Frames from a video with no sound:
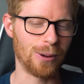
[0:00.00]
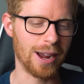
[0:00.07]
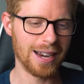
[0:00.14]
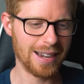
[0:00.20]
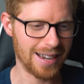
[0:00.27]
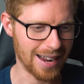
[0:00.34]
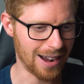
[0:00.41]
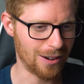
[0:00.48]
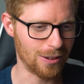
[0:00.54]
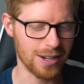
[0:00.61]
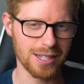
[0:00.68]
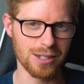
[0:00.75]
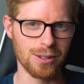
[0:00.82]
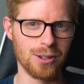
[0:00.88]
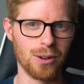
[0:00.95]
right now
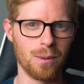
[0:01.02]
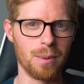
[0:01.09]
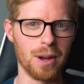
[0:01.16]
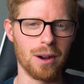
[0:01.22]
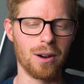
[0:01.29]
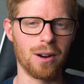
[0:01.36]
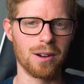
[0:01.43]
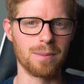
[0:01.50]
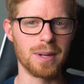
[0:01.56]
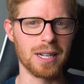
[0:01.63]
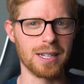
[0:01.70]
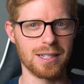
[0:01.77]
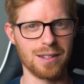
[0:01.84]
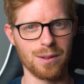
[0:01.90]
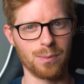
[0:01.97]
it's a little bit hard
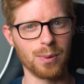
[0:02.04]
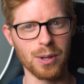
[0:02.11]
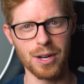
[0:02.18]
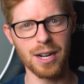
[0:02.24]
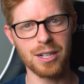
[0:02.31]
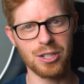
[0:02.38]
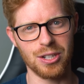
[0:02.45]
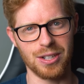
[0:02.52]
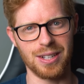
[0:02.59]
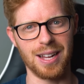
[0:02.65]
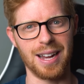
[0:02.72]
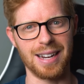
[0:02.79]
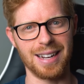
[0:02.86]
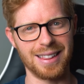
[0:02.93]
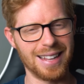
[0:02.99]
because of the production
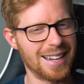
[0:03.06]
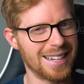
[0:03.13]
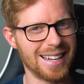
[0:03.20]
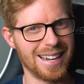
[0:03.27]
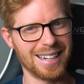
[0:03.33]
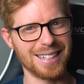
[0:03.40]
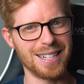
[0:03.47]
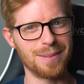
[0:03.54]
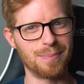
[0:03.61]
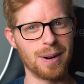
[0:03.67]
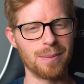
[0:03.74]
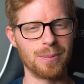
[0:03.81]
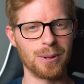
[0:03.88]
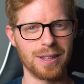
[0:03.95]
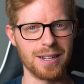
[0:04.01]
line and they can't keep
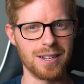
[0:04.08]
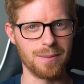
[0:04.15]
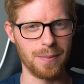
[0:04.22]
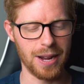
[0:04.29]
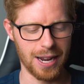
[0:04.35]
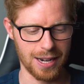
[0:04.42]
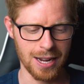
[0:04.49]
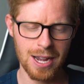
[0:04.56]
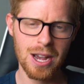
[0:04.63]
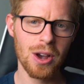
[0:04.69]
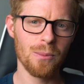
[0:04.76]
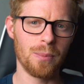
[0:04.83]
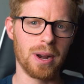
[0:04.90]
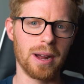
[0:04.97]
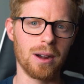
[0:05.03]
up with the demand,
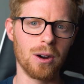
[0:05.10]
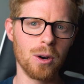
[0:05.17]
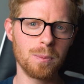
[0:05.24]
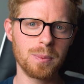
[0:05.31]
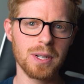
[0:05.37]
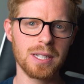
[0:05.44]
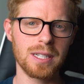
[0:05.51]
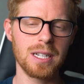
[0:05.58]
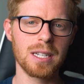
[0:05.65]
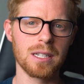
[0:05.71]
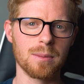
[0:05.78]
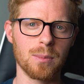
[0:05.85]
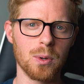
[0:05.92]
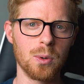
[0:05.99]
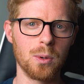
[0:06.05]
but I hope to see
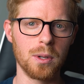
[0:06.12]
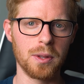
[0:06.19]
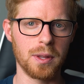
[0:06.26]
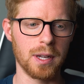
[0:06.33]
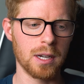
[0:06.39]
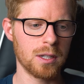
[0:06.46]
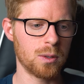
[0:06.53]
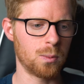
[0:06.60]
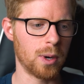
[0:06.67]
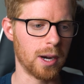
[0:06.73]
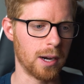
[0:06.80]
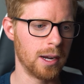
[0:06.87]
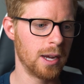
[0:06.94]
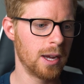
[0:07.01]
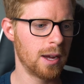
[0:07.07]
some cool things
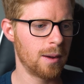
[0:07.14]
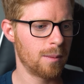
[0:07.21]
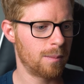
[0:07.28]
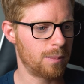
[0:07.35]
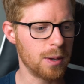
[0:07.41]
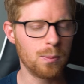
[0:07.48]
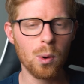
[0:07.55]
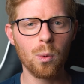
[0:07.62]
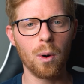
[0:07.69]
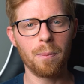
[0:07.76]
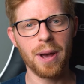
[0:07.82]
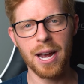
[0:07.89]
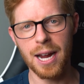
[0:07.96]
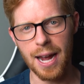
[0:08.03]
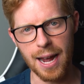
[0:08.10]
where people will
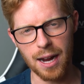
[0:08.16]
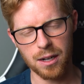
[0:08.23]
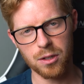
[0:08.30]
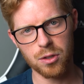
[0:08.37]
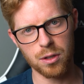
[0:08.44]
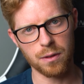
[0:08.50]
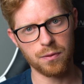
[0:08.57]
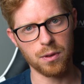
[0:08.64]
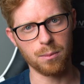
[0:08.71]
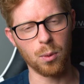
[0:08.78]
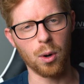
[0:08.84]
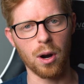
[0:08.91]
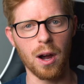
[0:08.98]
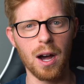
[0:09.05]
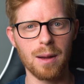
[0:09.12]
pay extra for
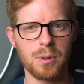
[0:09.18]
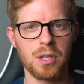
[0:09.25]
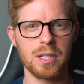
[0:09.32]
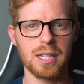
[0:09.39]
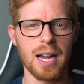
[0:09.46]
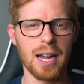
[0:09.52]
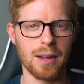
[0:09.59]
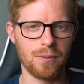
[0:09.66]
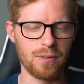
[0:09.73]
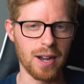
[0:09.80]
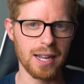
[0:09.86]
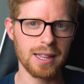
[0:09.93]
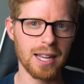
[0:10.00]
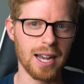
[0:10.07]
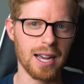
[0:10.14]
more options. I
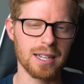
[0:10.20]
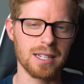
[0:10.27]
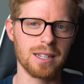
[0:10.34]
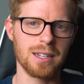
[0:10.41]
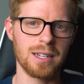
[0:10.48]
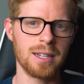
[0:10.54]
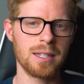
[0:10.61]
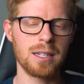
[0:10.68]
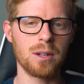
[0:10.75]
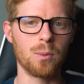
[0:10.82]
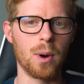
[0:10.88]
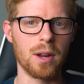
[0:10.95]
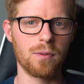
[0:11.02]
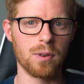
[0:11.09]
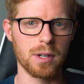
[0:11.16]
find that as an easy
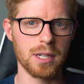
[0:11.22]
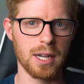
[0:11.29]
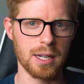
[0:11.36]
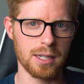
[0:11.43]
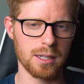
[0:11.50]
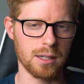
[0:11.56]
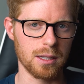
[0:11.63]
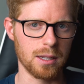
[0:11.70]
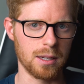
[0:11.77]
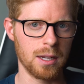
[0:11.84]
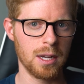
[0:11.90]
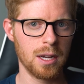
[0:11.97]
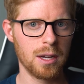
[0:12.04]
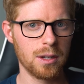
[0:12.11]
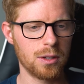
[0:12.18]
way for Tesla
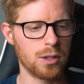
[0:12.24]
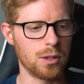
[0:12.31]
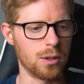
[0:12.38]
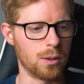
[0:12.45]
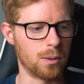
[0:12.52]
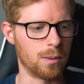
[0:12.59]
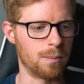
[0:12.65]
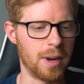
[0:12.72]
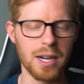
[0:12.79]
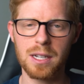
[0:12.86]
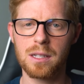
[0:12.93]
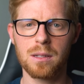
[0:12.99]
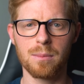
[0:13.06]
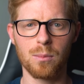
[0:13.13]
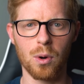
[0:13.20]
to make
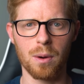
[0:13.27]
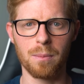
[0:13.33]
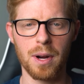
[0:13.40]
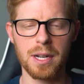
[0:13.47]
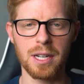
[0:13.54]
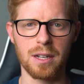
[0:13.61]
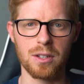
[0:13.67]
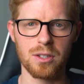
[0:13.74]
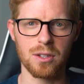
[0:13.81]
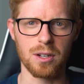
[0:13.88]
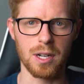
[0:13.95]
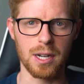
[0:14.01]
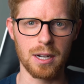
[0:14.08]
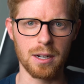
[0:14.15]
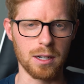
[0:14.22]
some more money in
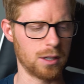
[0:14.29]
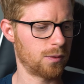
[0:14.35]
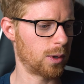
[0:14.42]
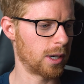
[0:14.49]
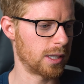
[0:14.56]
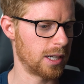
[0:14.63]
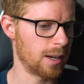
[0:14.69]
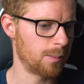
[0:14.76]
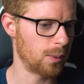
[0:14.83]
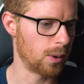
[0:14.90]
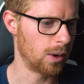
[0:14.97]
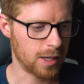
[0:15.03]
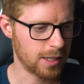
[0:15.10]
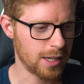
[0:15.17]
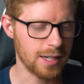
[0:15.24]
certain areas. For example,
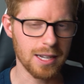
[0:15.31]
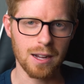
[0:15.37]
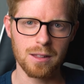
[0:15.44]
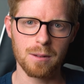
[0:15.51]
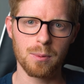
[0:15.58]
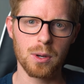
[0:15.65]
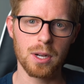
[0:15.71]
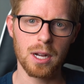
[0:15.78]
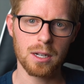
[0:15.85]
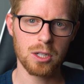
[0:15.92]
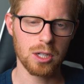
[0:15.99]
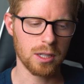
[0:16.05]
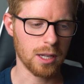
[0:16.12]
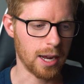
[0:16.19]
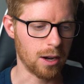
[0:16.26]
let's say down the
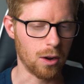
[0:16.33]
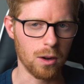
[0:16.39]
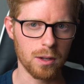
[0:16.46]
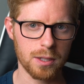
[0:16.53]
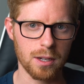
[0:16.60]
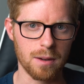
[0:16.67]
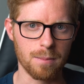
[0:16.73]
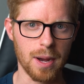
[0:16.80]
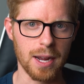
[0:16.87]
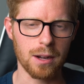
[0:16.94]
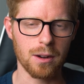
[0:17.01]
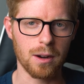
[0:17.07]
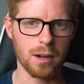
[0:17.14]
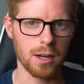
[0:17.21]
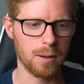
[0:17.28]
production line, all of a sudden my
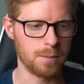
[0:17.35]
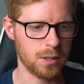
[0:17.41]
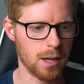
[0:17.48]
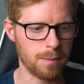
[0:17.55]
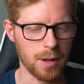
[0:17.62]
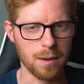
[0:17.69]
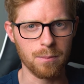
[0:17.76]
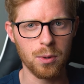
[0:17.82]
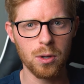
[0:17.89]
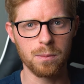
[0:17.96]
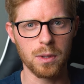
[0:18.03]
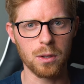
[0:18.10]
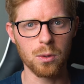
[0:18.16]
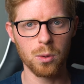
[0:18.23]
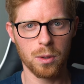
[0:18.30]
car comes up and boom,
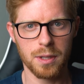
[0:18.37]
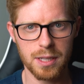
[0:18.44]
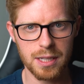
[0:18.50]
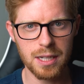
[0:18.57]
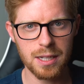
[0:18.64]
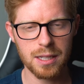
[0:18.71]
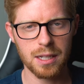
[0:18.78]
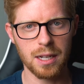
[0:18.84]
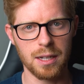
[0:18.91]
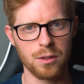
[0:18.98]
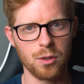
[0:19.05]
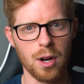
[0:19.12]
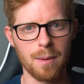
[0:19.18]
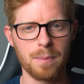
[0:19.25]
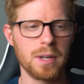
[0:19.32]
the cooled seats get
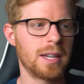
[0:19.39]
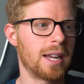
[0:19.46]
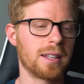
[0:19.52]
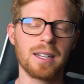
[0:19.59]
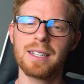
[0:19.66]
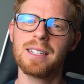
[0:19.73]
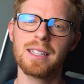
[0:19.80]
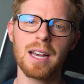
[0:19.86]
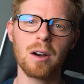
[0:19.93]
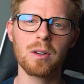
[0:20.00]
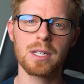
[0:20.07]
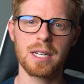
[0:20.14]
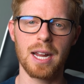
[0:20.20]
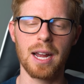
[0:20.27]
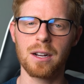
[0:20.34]
dropped in, and let's say that
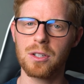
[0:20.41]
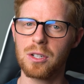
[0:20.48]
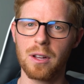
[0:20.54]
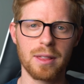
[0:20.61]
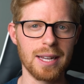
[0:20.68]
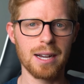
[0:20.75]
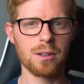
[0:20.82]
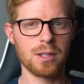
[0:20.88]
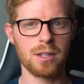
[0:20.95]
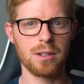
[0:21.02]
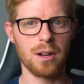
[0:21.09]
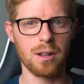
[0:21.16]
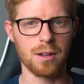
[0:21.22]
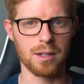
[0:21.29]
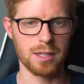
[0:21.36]
was an extra
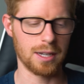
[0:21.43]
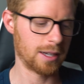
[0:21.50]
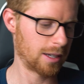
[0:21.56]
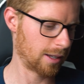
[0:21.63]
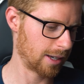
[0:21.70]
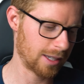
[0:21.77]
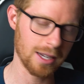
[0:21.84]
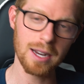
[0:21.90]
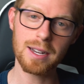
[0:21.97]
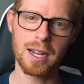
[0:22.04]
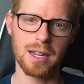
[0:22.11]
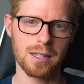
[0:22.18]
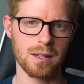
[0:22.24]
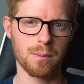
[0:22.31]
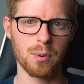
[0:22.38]
$1,000, and let's say
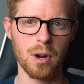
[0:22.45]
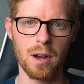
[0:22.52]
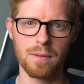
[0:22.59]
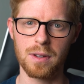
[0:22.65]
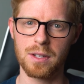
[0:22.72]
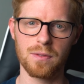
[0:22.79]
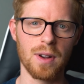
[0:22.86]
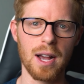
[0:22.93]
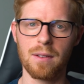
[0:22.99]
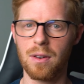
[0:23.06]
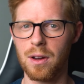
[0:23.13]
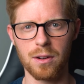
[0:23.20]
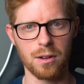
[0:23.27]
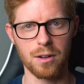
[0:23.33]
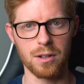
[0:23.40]
Tesla profits
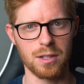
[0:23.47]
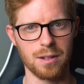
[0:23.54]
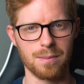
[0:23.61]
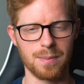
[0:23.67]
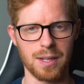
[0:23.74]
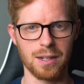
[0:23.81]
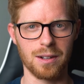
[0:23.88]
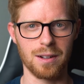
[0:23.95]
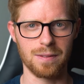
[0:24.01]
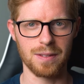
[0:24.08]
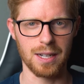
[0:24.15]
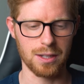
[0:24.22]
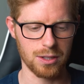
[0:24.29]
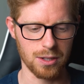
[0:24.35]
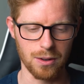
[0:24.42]
500 or something off
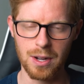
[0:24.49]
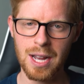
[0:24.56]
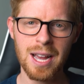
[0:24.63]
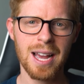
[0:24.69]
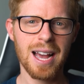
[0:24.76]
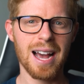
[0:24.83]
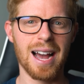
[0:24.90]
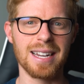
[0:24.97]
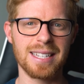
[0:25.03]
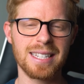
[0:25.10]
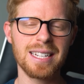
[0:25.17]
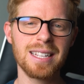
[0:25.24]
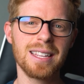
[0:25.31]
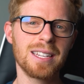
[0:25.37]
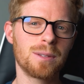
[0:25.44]
that. So I
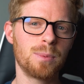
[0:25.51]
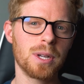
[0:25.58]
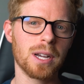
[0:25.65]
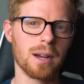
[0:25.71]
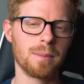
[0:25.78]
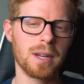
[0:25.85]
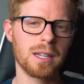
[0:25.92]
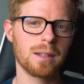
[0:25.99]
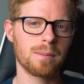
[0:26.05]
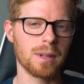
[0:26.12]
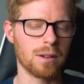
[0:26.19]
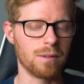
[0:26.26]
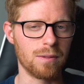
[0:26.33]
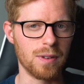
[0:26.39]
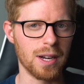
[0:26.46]
see this becoming
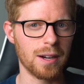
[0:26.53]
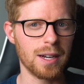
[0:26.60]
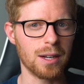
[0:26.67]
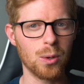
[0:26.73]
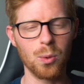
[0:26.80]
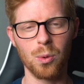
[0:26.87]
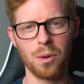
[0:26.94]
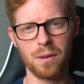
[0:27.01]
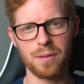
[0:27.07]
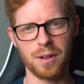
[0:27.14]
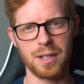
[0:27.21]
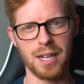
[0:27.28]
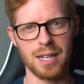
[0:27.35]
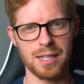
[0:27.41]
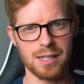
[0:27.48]
something very cool for
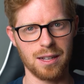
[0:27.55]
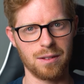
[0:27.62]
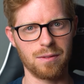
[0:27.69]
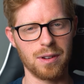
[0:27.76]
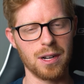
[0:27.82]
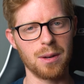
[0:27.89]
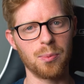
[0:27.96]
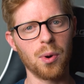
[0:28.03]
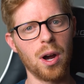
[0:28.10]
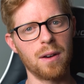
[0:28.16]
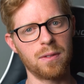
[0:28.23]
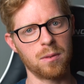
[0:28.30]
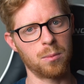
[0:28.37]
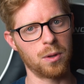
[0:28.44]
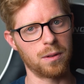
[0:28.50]
Tesla and very
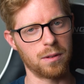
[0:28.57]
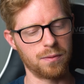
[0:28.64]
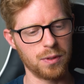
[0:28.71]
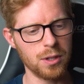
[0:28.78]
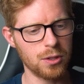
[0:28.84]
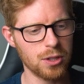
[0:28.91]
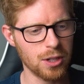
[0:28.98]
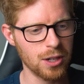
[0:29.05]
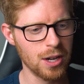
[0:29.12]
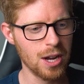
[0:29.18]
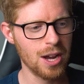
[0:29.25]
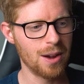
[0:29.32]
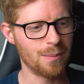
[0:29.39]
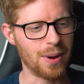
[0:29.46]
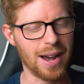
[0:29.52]
profitable in the future.
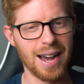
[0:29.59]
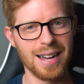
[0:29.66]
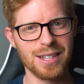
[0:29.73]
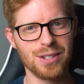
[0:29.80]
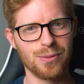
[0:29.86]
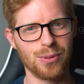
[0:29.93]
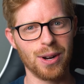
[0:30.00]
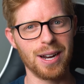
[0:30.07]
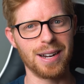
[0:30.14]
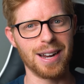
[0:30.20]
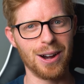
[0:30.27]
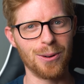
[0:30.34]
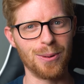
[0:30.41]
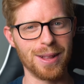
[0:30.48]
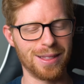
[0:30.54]
But as of right
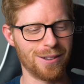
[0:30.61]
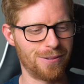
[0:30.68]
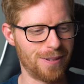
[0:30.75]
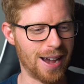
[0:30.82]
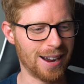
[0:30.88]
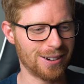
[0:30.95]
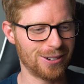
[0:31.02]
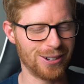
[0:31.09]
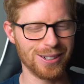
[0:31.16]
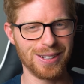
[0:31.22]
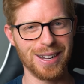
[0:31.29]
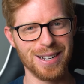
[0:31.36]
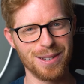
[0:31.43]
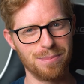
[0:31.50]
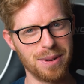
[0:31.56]
now, with the factory
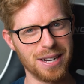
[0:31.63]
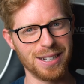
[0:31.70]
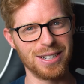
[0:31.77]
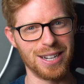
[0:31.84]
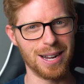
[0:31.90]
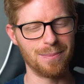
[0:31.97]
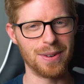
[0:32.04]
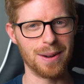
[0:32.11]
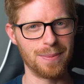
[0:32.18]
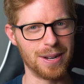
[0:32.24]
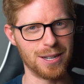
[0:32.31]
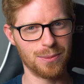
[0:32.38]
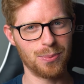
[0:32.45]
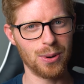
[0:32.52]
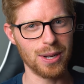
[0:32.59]
lines being jammed up,
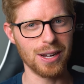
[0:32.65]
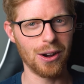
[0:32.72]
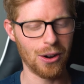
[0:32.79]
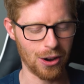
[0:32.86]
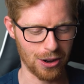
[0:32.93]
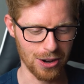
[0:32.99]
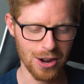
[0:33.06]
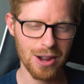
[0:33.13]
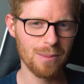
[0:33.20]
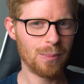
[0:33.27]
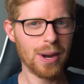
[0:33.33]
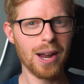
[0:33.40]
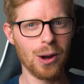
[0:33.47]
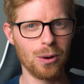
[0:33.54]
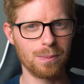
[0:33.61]
it's pretty hard,
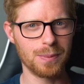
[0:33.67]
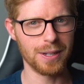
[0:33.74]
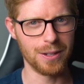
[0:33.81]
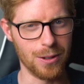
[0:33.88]
but I hope they